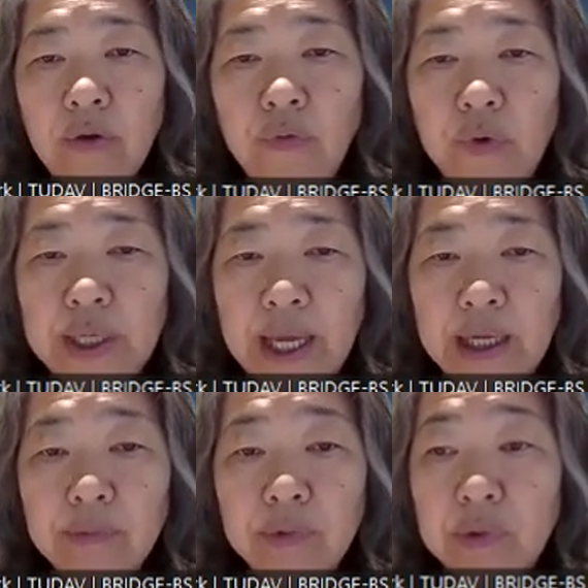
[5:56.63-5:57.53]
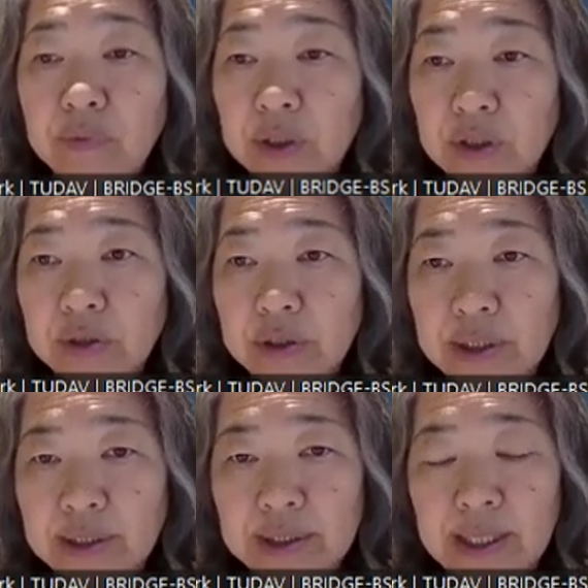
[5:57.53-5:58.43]
for young marine
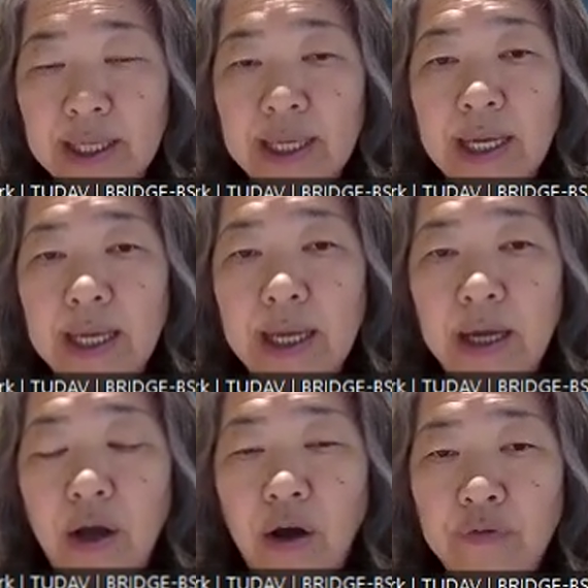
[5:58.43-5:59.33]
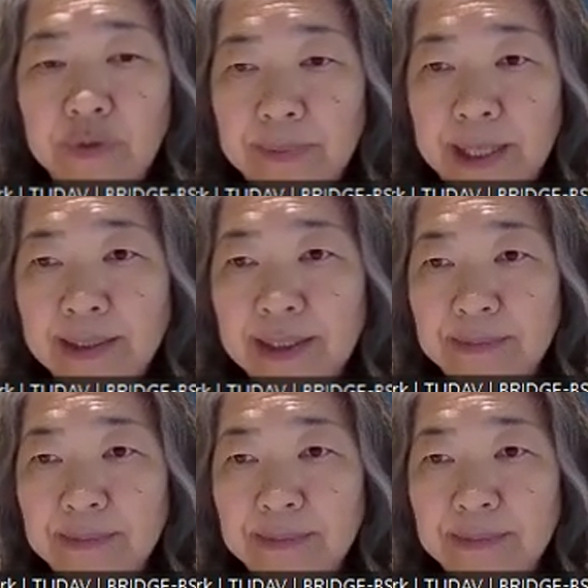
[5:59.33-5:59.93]
researchers of the Black